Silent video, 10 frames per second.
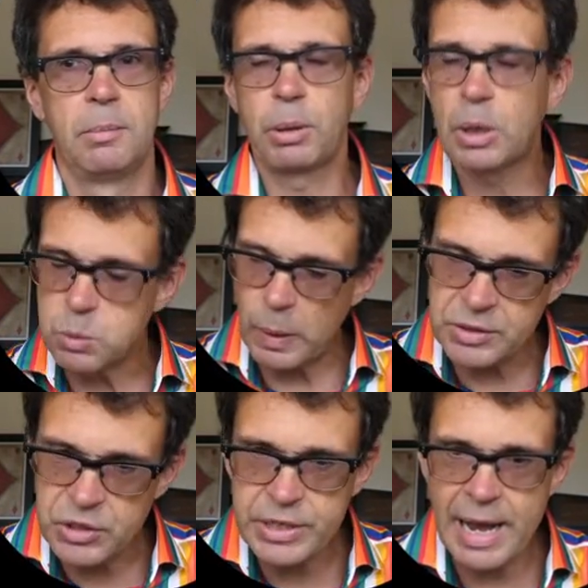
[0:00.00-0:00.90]
Because
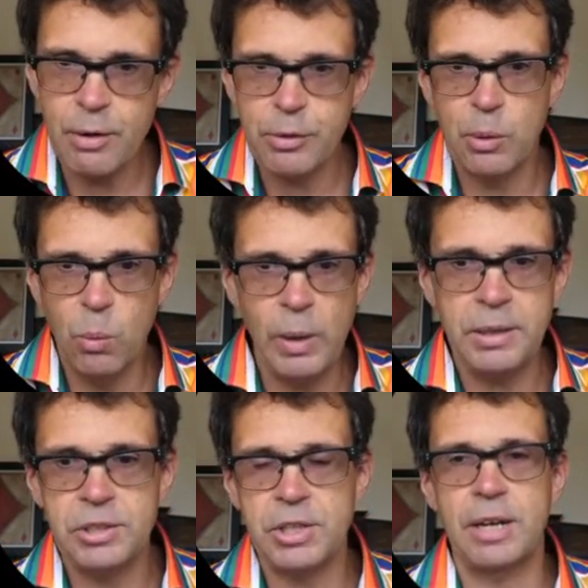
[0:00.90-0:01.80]
when South
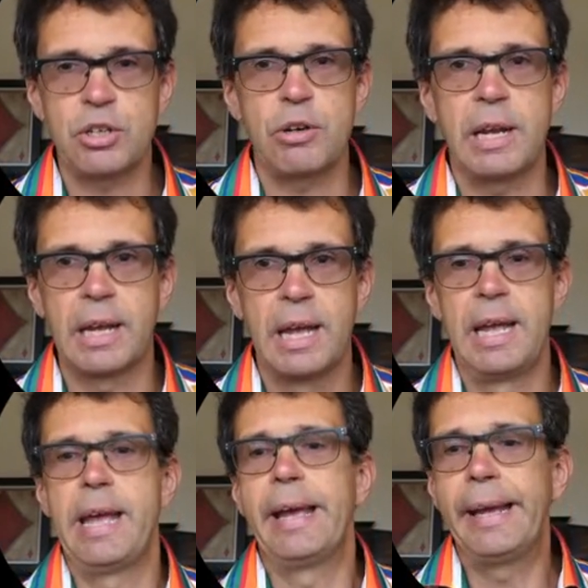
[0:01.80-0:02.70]
wins that trick,
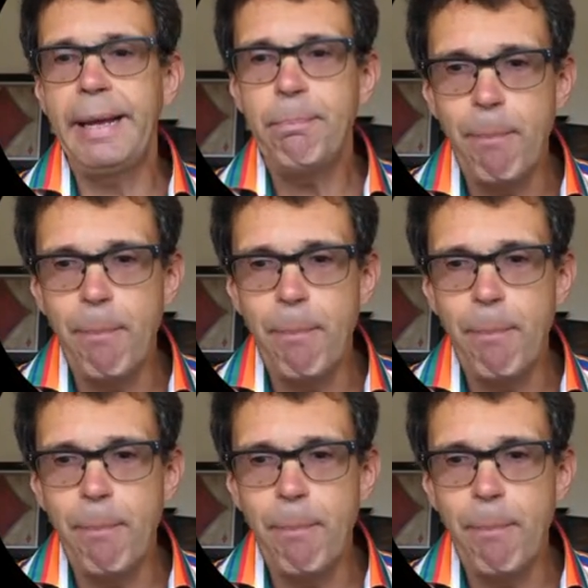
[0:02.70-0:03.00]
he